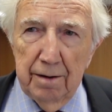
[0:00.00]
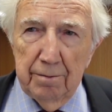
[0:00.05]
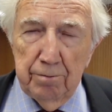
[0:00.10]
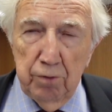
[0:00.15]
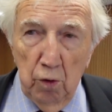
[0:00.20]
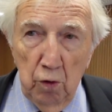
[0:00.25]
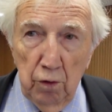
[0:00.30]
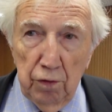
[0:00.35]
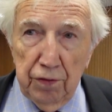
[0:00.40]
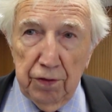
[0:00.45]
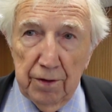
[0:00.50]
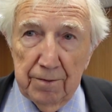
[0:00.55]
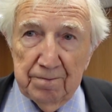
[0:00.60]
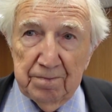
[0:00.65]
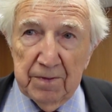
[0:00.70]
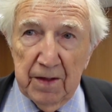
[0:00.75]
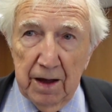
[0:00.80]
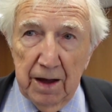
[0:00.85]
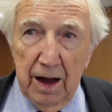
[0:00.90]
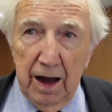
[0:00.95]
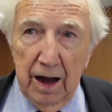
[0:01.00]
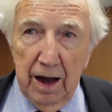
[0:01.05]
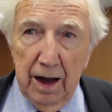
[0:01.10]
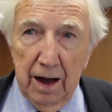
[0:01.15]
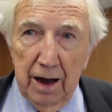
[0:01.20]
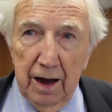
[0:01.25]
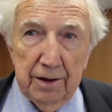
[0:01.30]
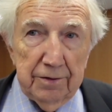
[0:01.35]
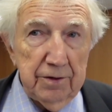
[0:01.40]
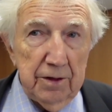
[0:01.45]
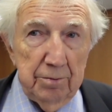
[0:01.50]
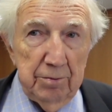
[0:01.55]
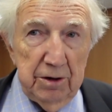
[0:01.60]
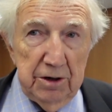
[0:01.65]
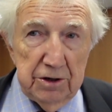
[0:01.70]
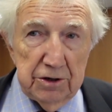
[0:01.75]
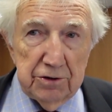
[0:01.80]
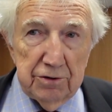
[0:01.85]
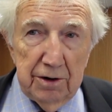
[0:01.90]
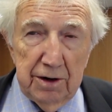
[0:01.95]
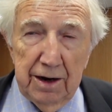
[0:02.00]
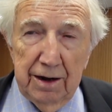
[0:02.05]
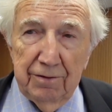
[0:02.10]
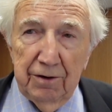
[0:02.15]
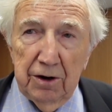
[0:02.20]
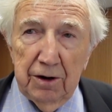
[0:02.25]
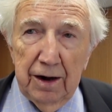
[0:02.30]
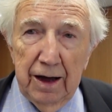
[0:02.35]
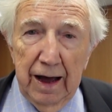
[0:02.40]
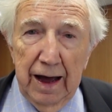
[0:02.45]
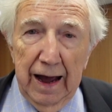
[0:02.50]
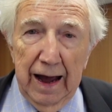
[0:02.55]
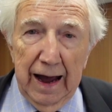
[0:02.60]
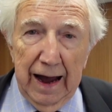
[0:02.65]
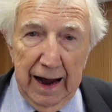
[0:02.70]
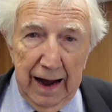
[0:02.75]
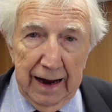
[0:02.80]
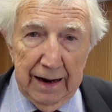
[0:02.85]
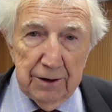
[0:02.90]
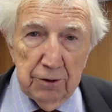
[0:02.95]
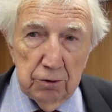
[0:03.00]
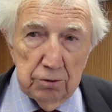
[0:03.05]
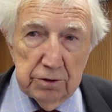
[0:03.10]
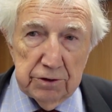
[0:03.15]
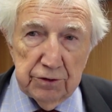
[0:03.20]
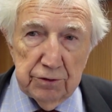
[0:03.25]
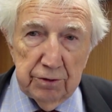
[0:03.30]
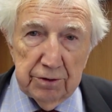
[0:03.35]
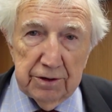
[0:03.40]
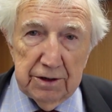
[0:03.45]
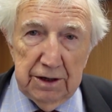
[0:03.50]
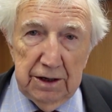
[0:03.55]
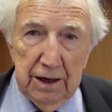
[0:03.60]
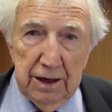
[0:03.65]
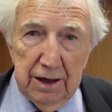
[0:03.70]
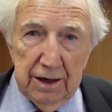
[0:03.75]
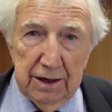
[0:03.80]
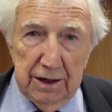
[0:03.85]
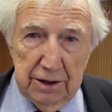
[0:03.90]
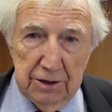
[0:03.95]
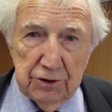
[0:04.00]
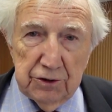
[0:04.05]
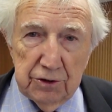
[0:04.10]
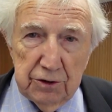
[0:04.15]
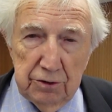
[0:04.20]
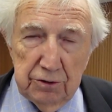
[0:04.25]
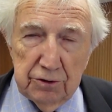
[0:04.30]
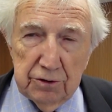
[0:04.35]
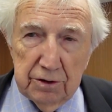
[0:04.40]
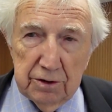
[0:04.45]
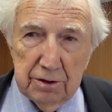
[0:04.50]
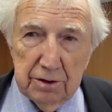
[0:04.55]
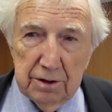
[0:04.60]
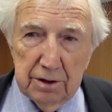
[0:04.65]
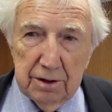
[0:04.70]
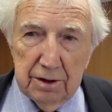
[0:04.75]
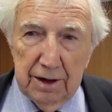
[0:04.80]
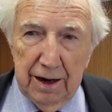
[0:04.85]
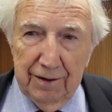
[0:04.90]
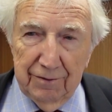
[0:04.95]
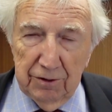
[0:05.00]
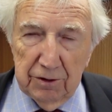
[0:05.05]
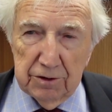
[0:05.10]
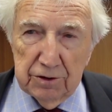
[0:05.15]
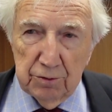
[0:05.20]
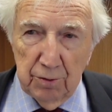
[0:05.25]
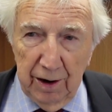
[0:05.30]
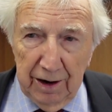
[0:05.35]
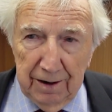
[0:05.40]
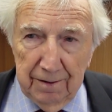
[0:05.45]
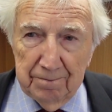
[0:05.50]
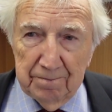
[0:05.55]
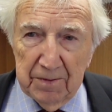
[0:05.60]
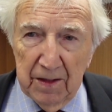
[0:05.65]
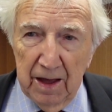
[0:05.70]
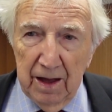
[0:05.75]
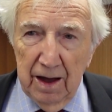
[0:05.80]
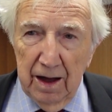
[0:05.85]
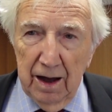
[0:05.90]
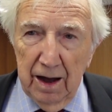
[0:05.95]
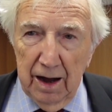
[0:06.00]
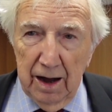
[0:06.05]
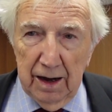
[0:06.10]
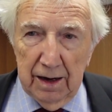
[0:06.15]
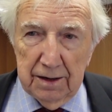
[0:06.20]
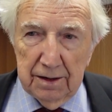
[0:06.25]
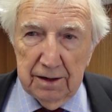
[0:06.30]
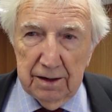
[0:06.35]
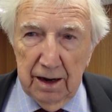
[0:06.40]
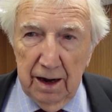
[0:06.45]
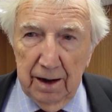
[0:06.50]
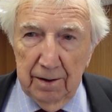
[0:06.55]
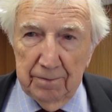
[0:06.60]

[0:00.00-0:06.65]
both at the ministry level and also at the institution level as well. And